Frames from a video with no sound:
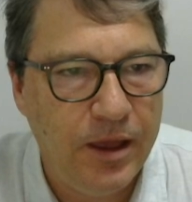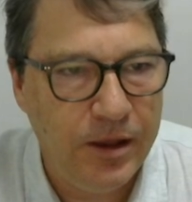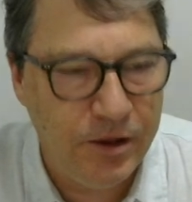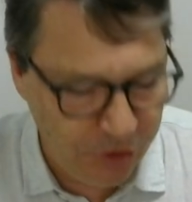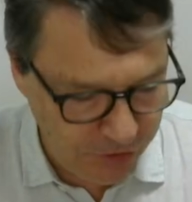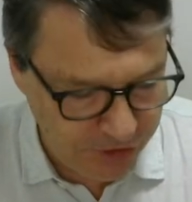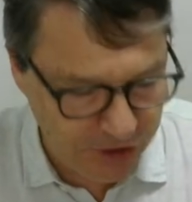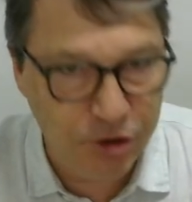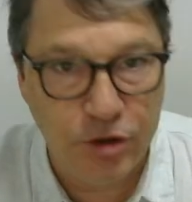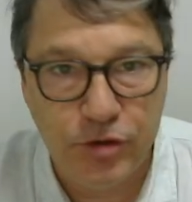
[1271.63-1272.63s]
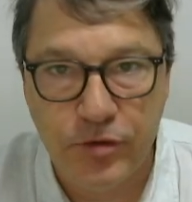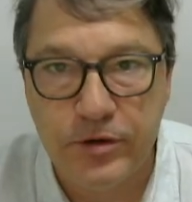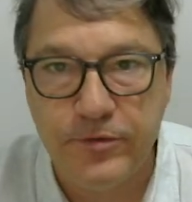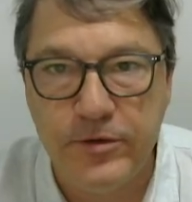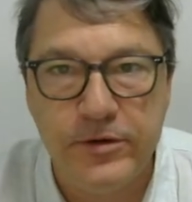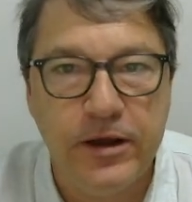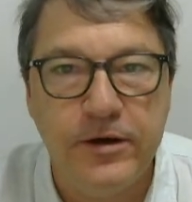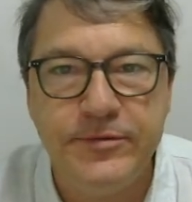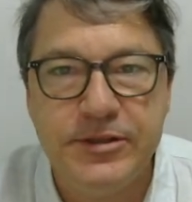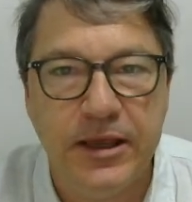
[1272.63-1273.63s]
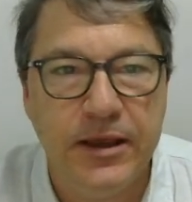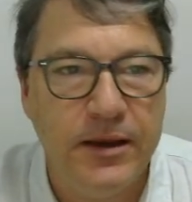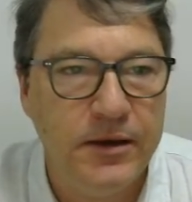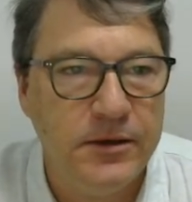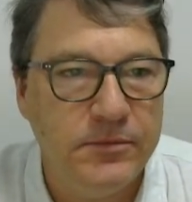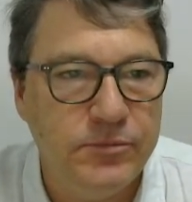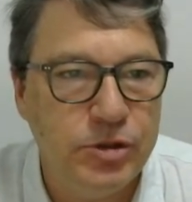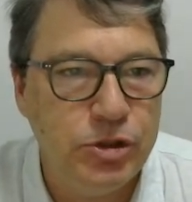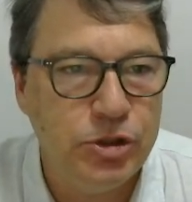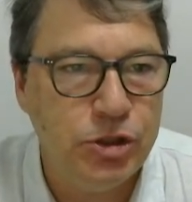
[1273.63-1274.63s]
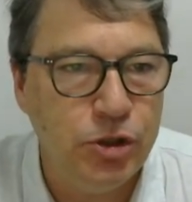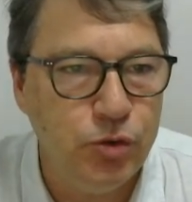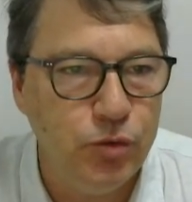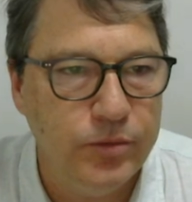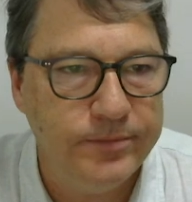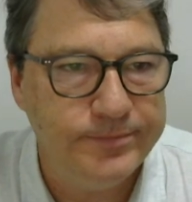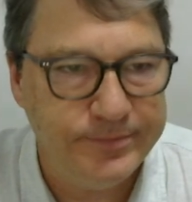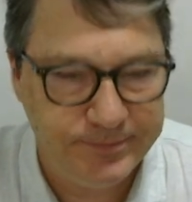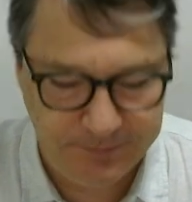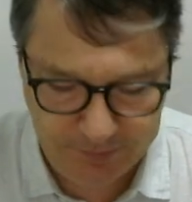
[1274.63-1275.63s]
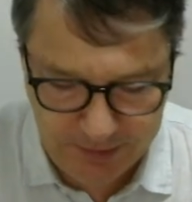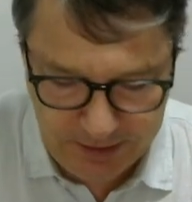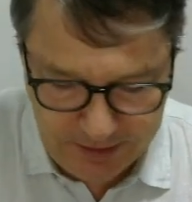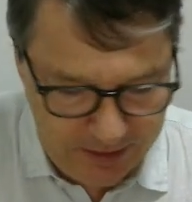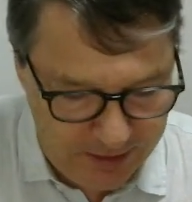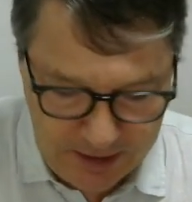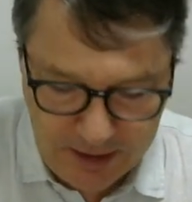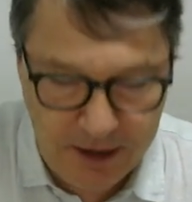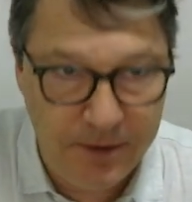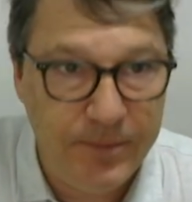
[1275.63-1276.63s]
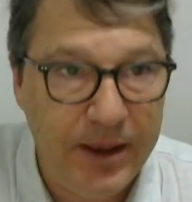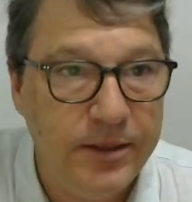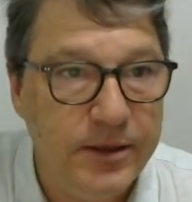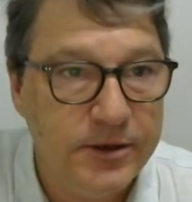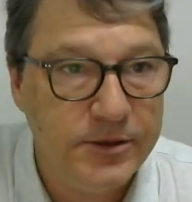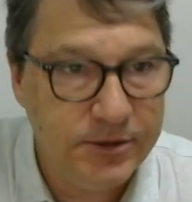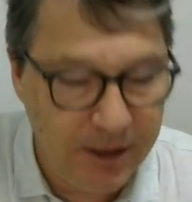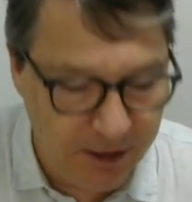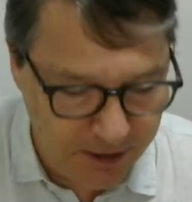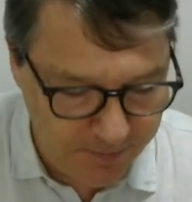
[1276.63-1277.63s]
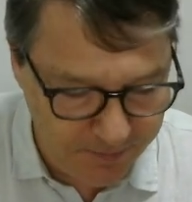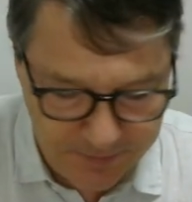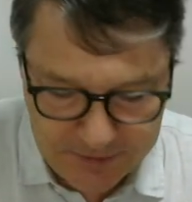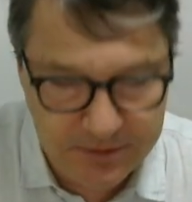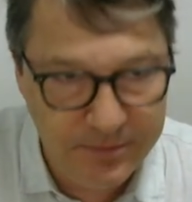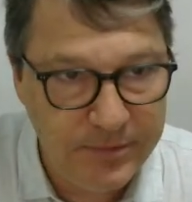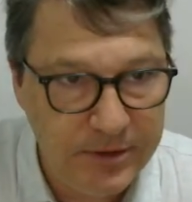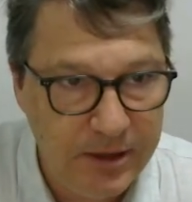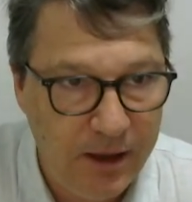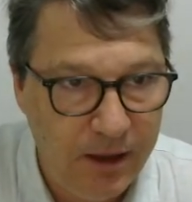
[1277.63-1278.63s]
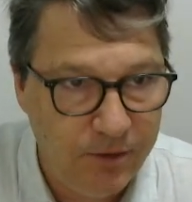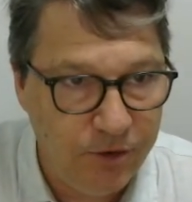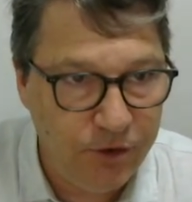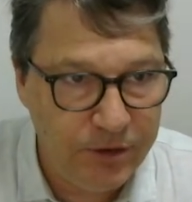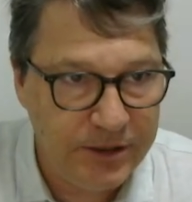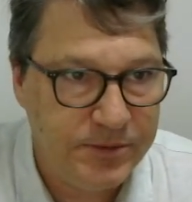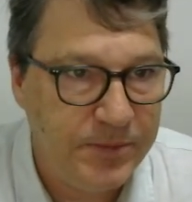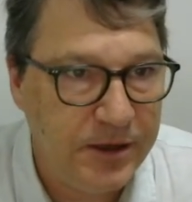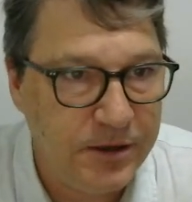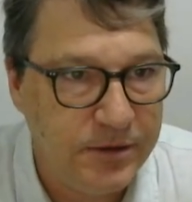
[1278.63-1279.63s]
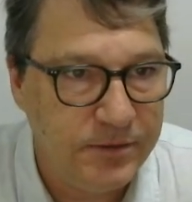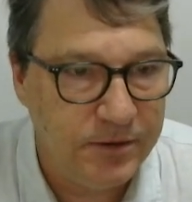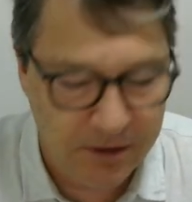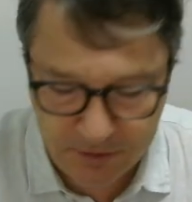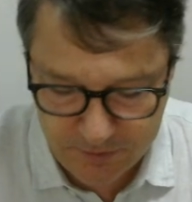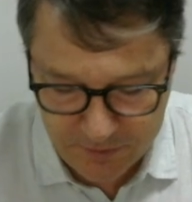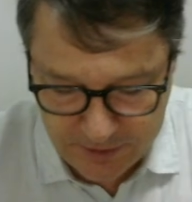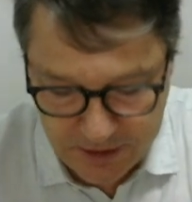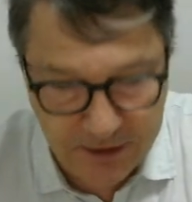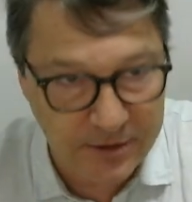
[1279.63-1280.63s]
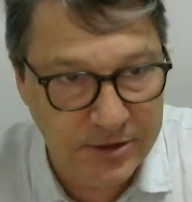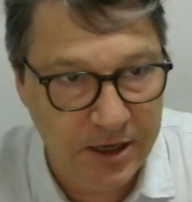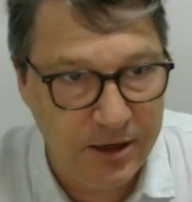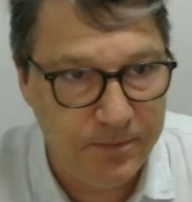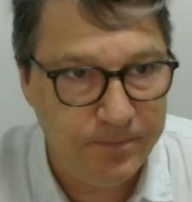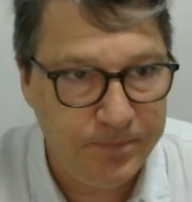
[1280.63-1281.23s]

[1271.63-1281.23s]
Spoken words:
I'll use a contour interval of say 2 and make this, or let's make it, I'm going to make it at 10.